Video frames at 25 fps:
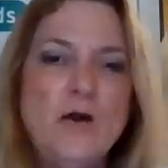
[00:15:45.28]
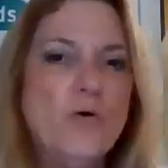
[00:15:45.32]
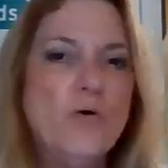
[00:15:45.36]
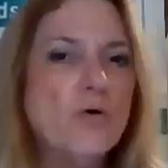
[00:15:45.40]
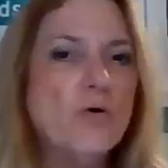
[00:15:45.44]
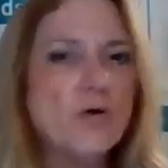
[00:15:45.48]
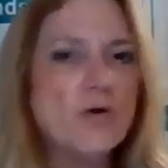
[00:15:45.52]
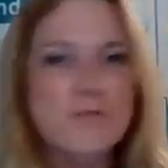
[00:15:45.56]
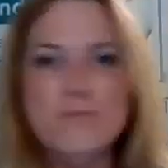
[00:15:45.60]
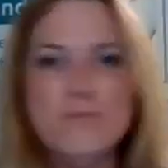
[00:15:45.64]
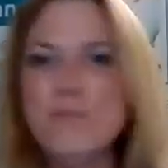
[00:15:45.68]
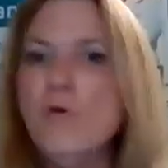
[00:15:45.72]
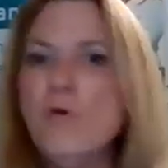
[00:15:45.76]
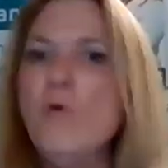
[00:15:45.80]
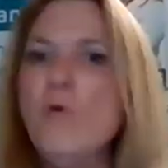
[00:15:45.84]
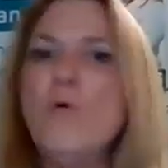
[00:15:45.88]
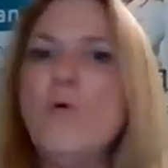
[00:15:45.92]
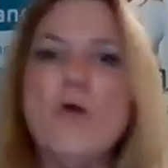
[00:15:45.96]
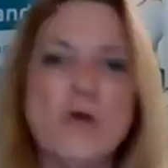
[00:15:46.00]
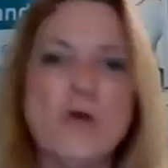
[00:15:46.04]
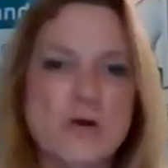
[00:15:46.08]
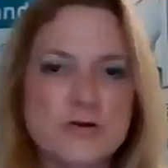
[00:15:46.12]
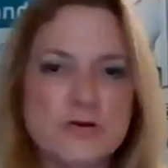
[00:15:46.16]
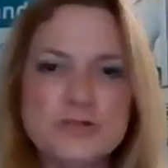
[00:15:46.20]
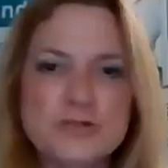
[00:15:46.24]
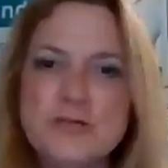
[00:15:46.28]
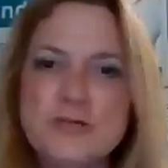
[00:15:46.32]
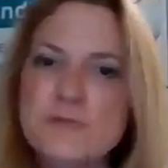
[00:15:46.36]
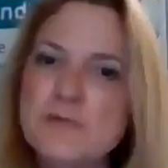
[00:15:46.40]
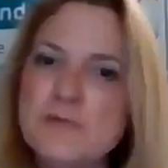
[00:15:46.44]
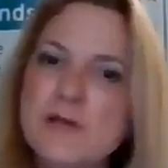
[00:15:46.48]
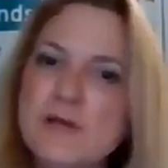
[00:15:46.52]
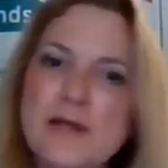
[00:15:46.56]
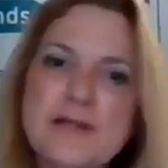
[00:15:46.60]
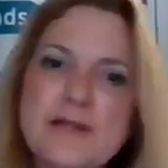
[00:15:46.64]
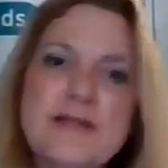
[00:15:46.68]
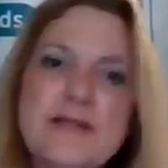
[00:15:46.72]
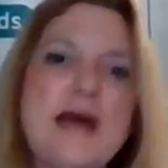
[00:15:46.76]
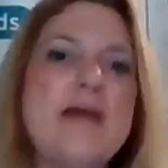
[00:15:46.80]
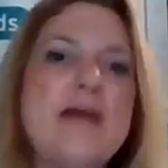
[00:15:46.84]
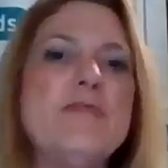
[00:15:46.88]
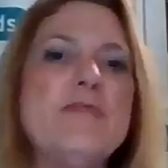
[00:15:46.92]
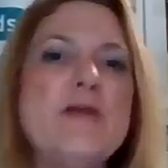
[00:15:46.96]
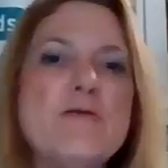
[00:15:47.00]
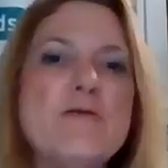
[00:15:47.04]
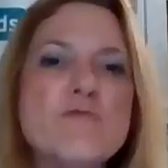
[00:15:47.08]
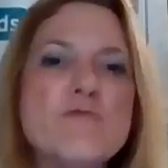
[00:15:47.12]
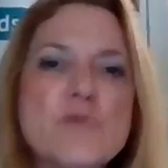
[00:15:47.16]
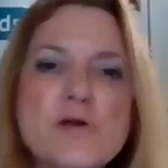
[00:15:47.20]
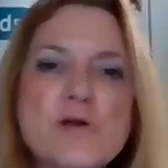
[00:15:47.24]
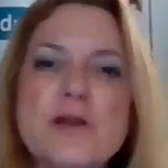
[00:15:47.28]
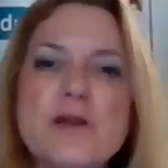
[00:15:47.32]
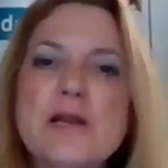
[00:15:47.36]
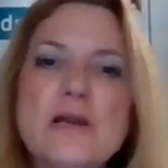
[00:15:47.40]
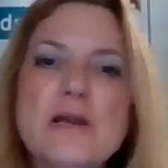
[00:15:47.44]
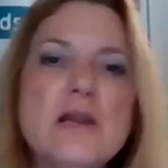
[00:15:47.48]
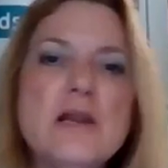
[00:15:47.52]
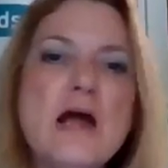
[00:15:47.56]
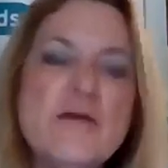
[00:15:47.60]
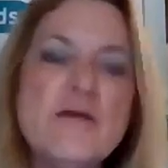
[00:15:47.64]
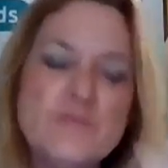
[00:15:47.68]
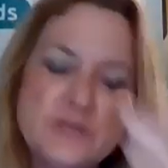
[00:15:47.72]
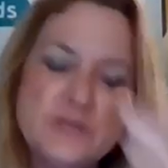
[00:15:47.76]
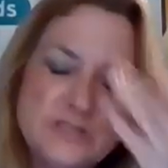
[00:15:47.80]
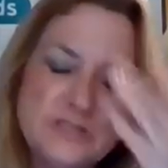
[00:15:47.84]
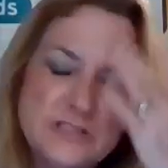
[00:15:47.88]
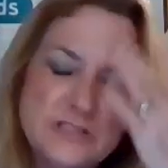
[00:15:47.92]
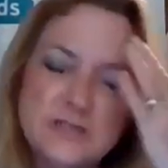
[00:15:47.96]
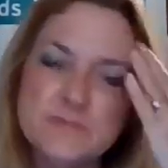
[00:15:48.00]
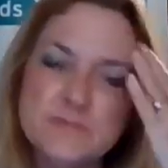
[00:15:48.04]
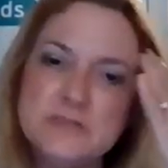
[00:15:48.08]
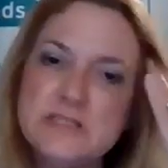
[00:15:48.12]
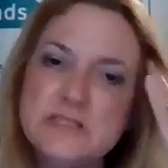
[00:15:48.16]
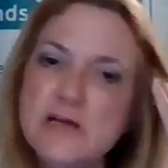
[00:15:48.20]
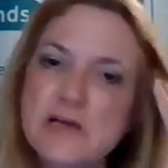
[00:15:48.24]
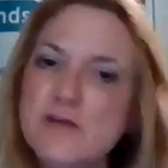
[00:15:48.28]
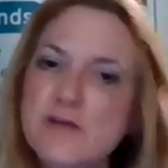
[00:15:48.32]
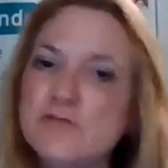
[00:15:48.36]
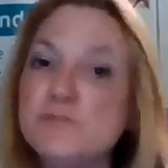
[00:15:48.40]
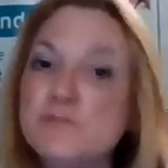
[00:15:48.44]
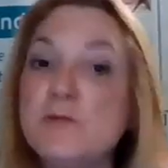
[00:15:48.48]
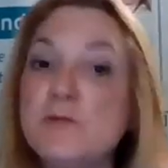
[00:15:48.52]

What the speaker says: or more, or something like that, they really leverage themselves.